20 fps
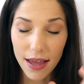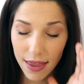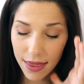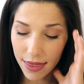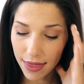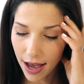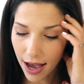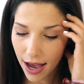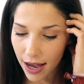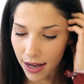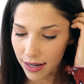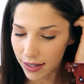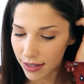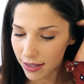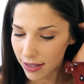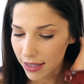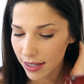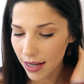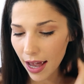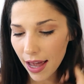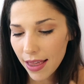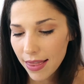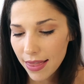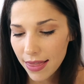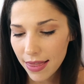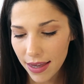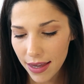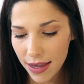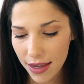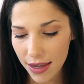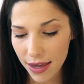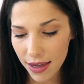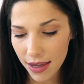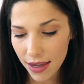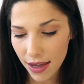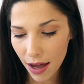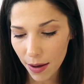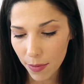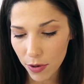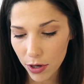that I think
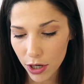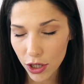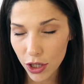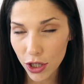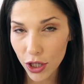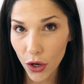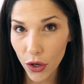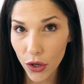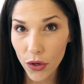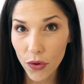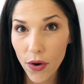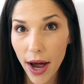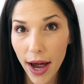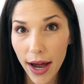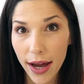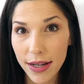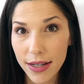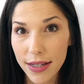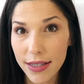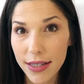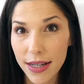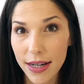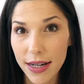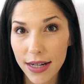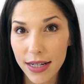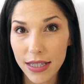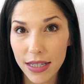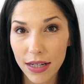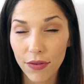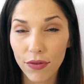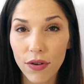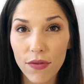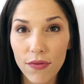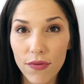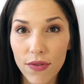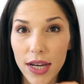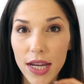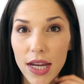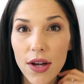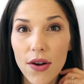I'm gonna show you guys in a different
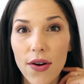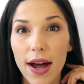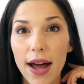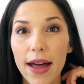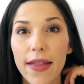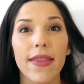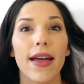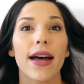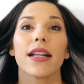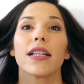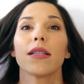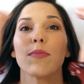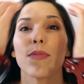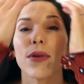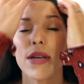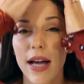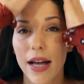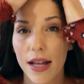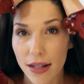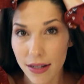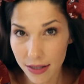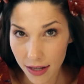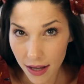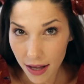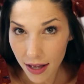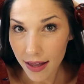video, and that's because